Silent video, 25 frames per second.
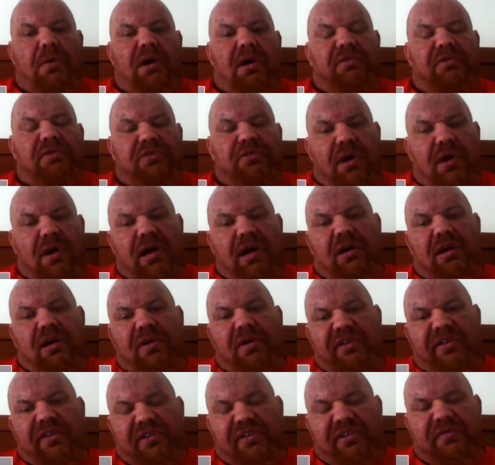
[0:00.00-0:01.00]
I was quite
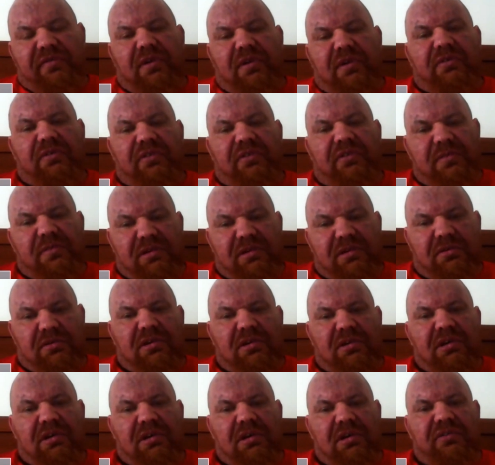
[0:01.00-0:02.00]
aggressive when I was in my
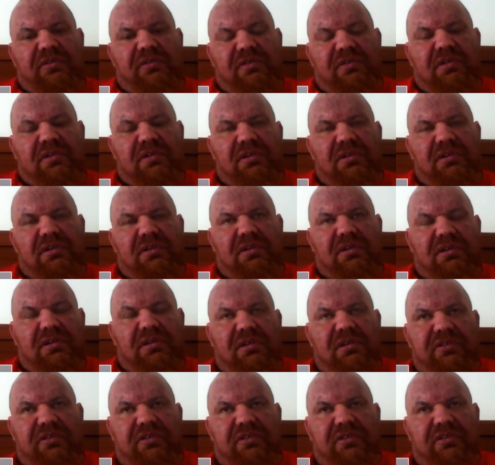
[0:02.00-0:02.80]
younger years, and the